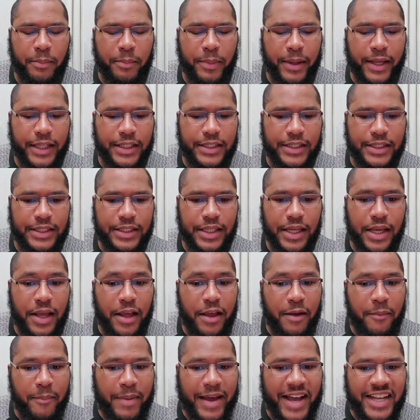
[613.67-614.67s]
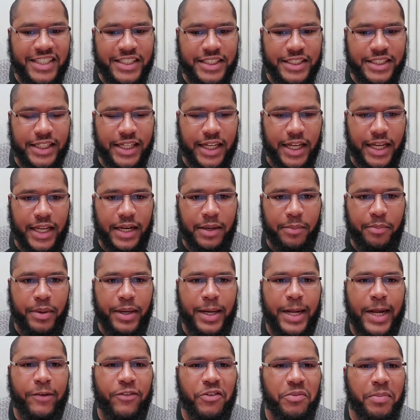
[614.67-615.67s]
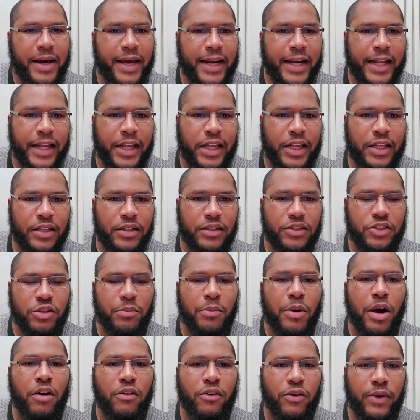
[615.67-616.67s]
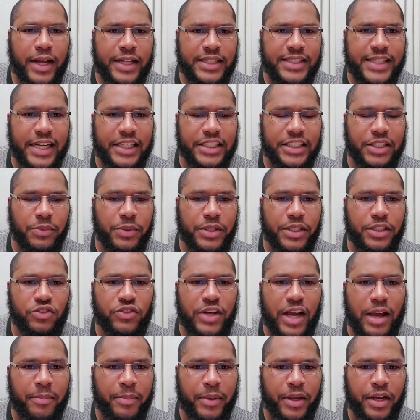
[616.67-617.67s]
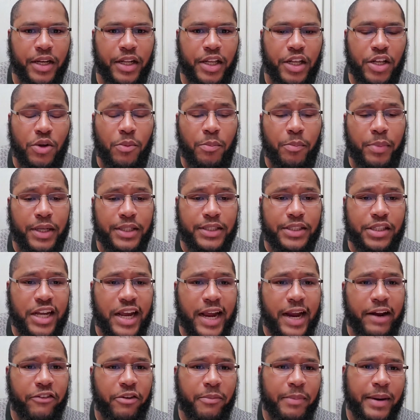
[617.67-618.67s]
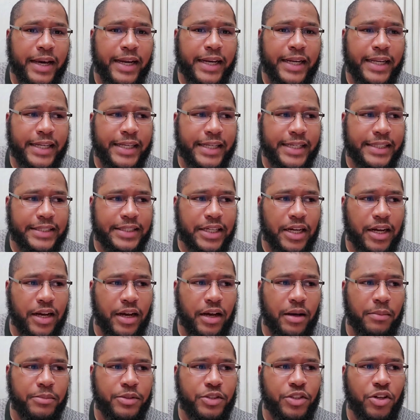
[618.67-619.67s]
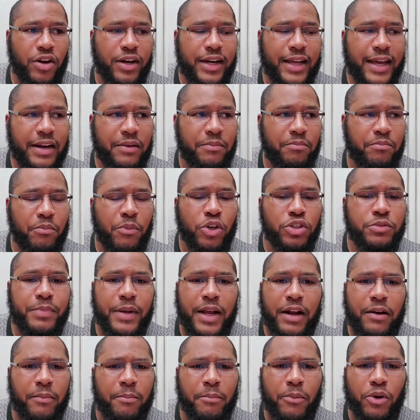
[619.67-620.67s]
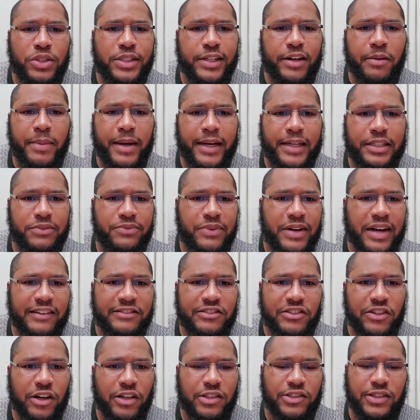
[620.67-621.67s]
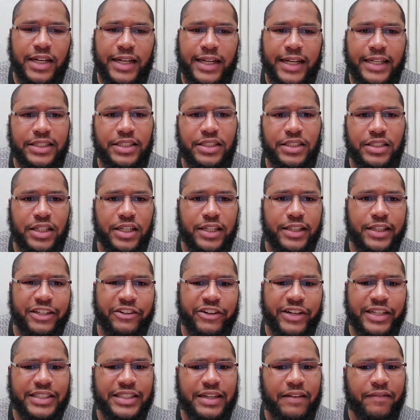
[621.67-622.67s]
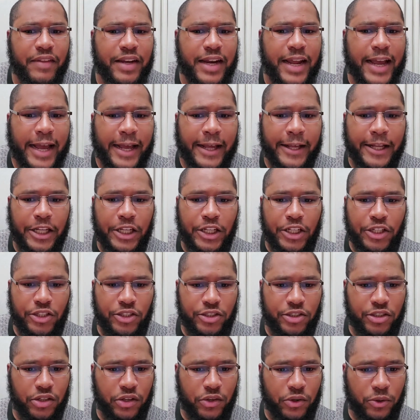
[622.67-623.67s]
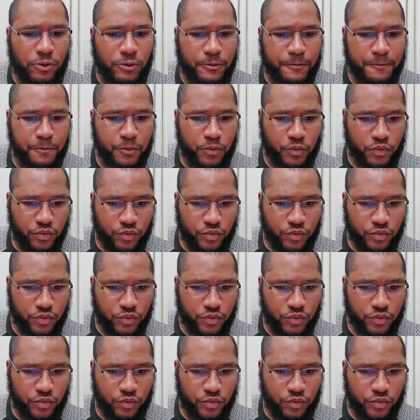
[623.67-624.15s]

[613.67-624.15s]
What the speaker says: based batches again, but everybody tomorrow is actually when it's dropping. But everybody is starting at most everybody's 5 stars, so I guess it's going to decrease after that. So